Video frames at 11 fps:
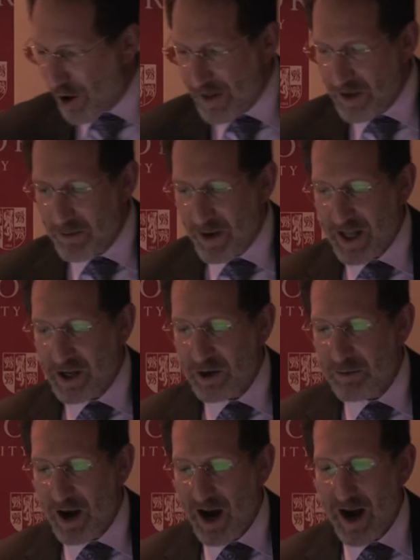car that money
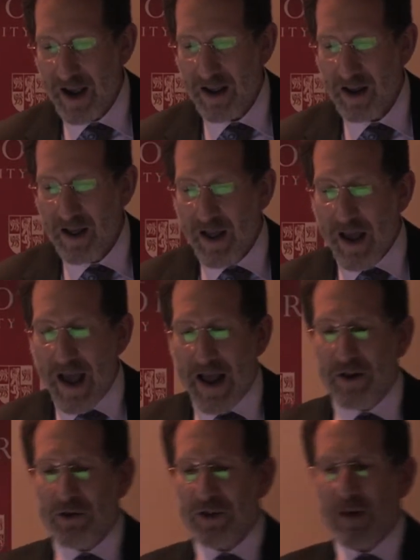could buy.
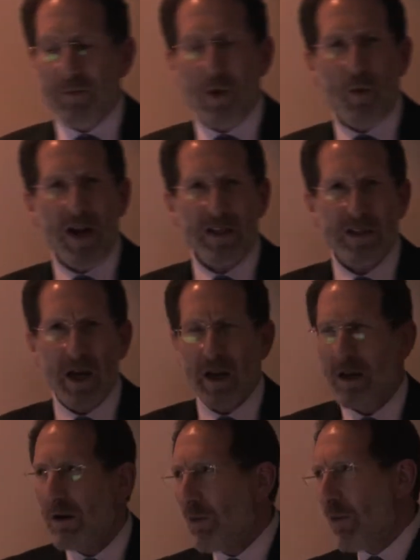And you say, but wait a second,